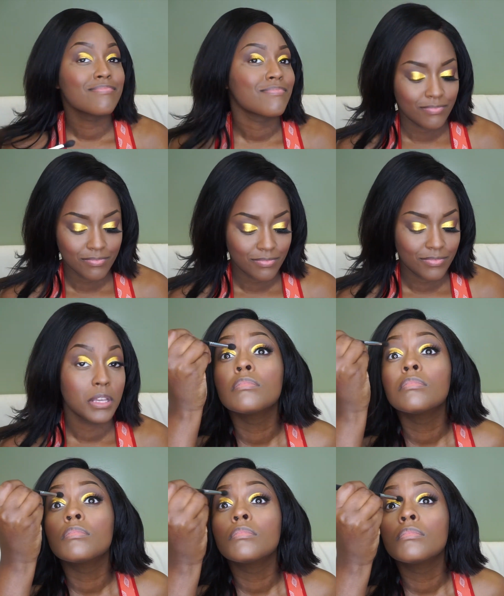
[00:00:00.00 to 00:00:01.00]

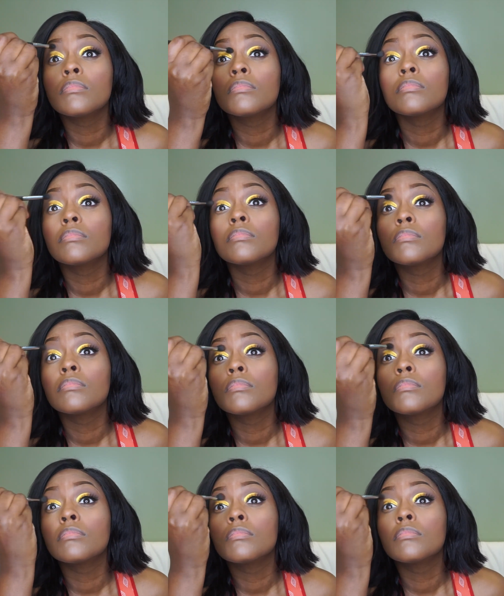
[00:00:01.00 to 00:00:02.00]

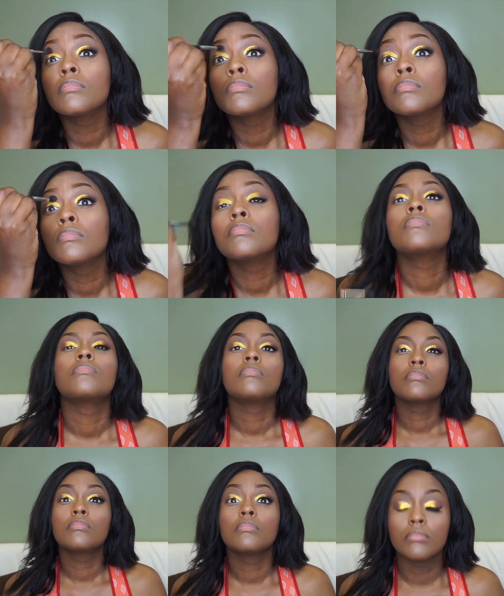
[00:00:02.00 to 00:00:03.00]

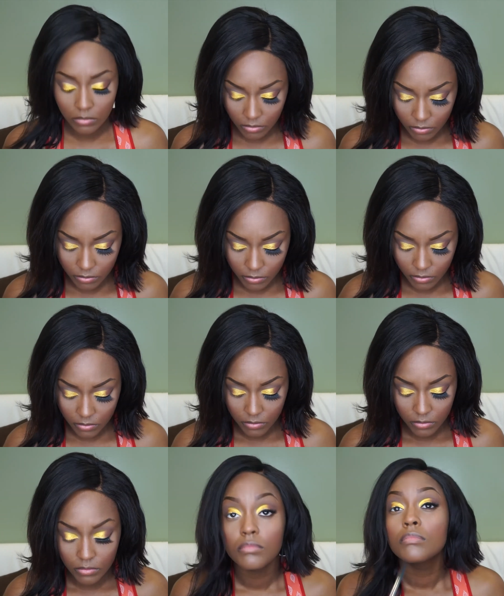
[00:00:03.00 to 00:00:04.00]

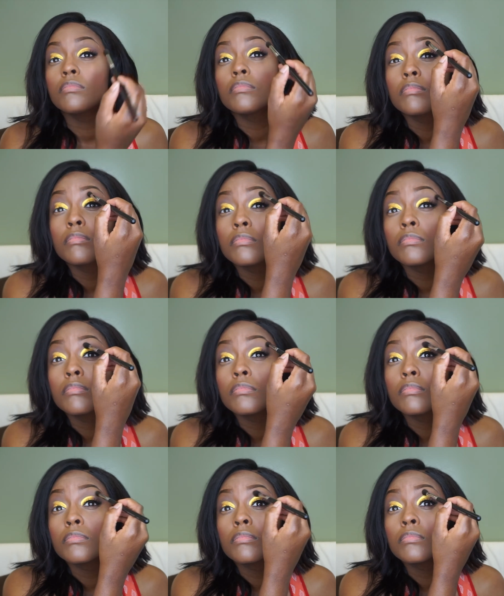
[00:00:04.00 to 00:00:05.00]

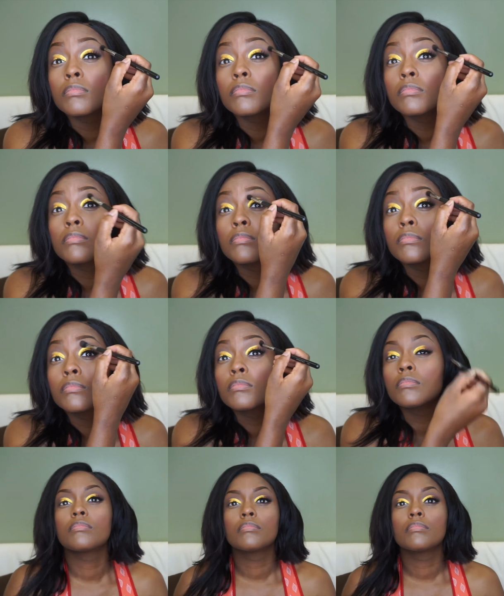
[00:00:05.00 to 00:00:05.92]
(no one is talking)